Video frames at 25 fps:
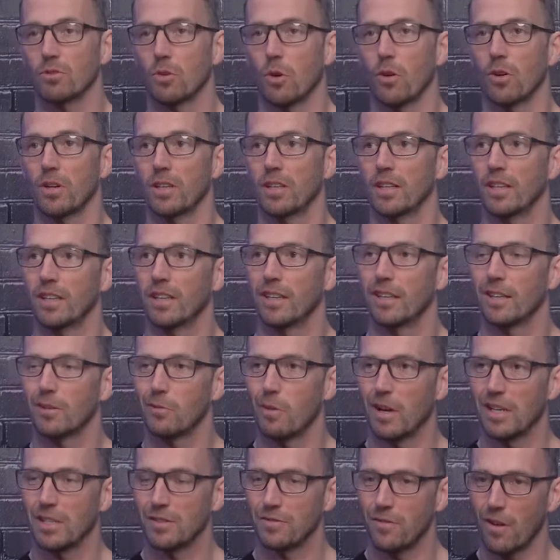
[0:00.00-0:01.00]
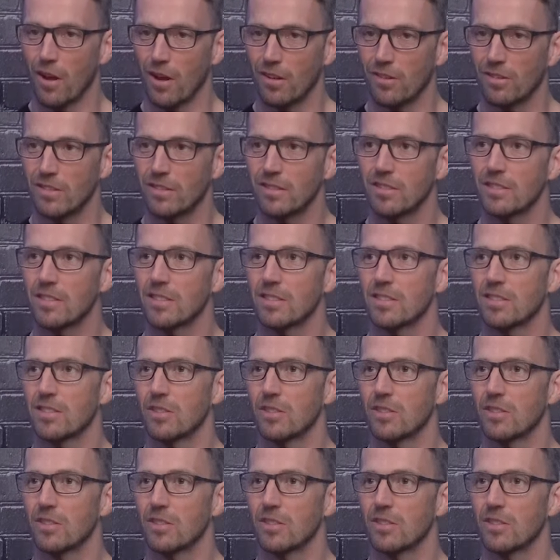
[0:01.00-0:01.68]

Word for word: trying to raise funds